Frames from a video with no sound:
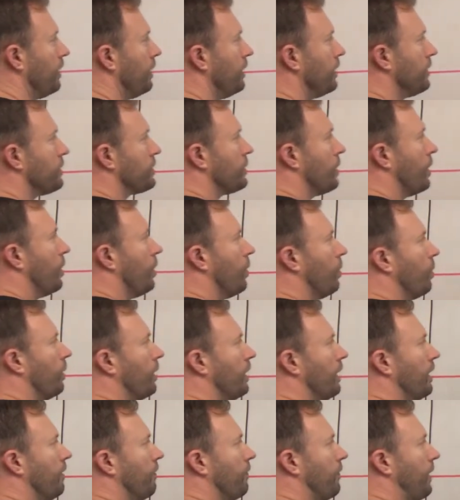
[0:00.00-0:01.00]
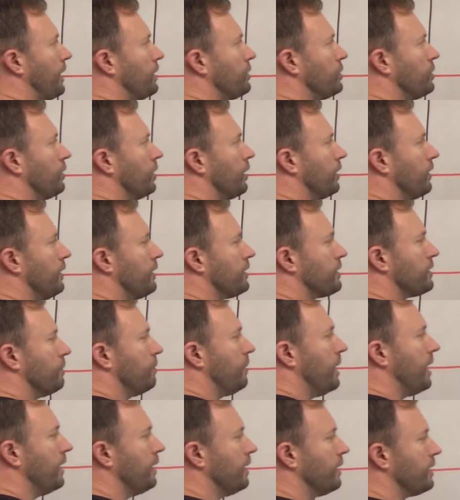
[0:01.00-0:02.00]
So if I took this and
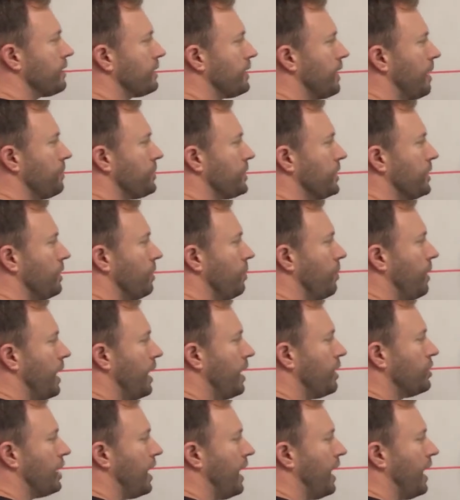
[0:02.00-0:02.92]
made it a subsidy wedge,